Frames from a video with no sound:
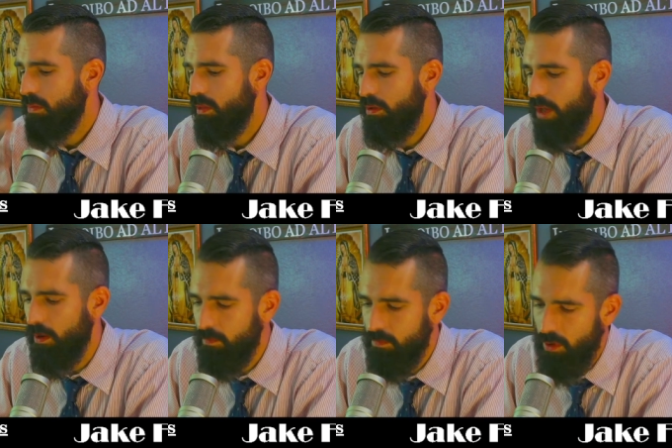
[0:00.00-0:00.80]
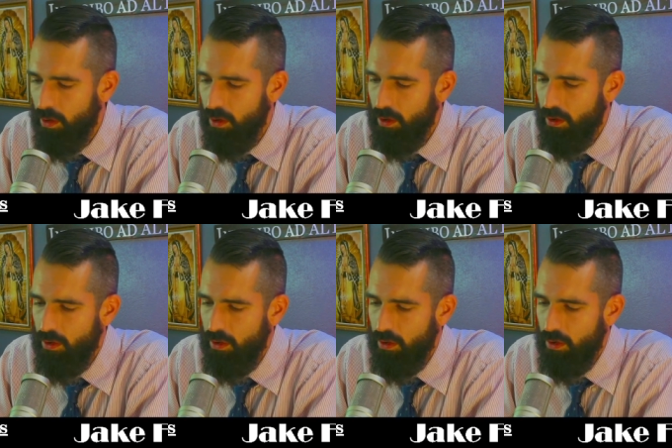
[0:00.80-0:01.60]
Now,
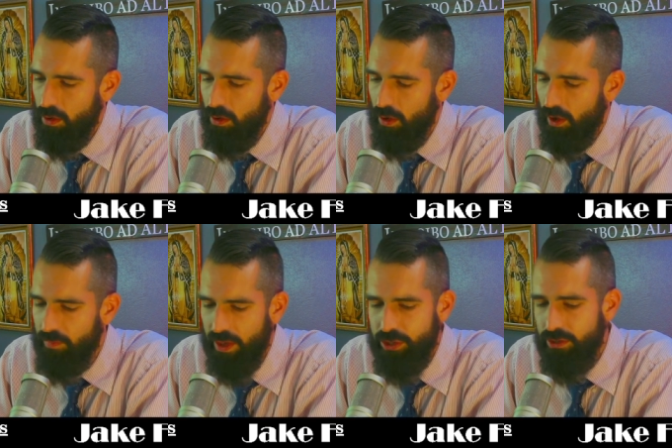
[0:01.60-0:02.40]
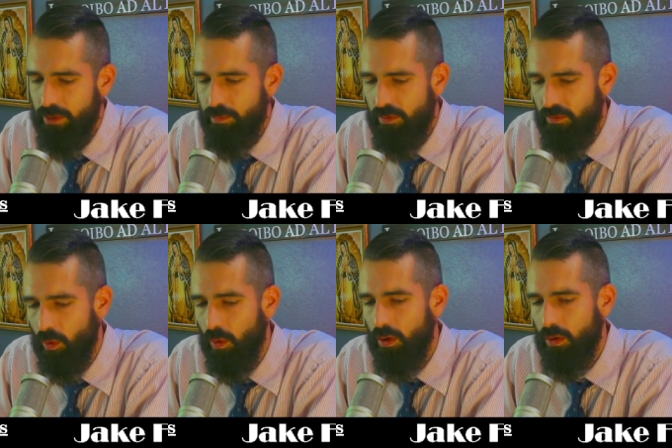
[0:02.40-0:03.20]
I've mentioned it
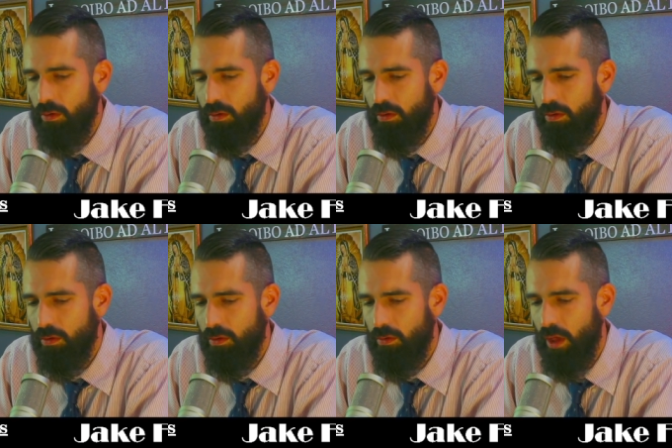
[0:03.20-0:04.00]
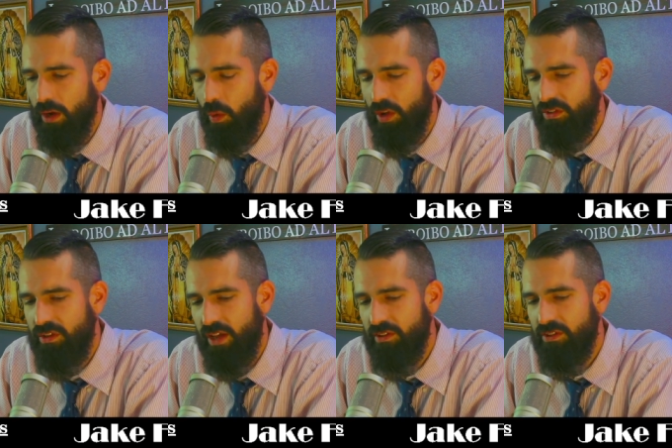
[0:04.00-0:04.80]
before that it wasn't
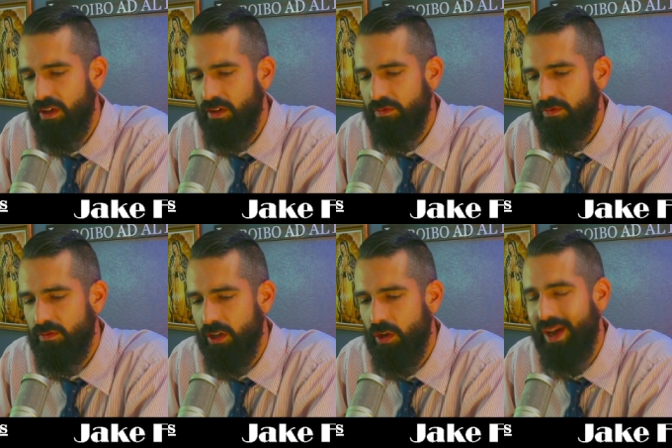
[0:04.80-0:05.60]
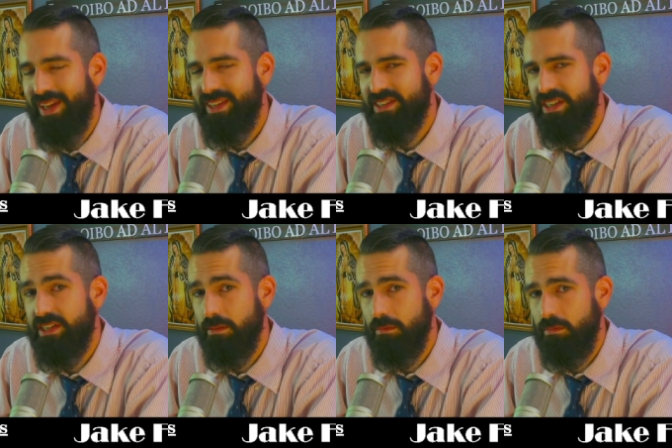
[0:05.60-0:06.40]
as if the Great
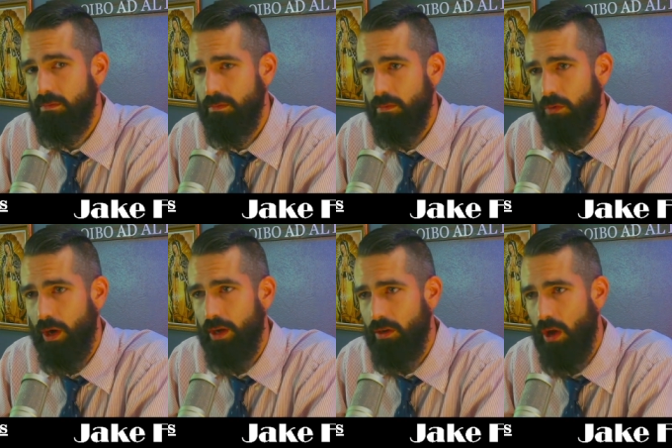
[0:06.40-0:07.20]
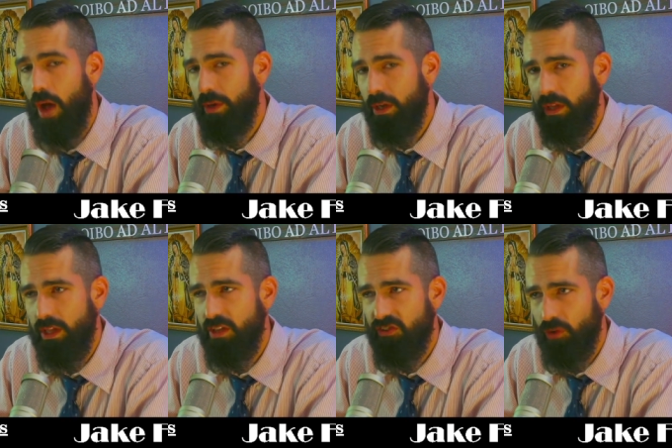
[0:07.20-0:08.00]
Schism right? Nominally
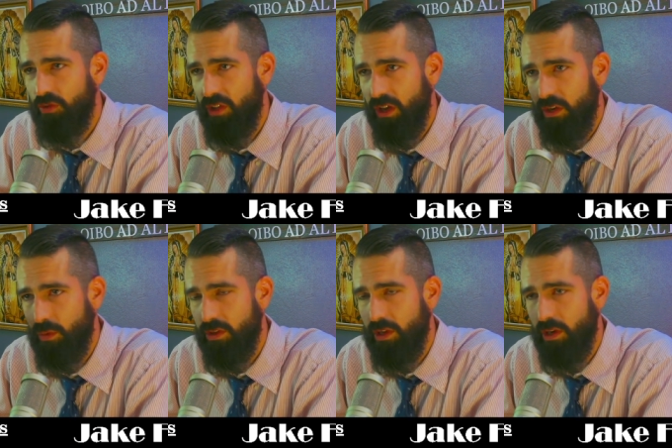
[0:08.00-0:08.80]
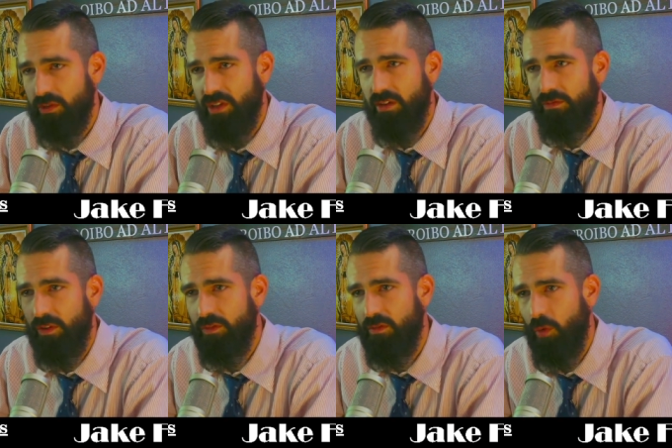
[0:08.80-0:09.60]
associated with the year
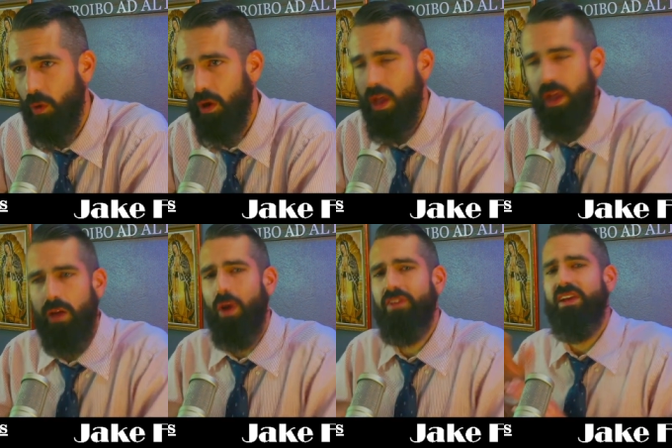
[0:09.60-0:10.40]
1054. It wasn't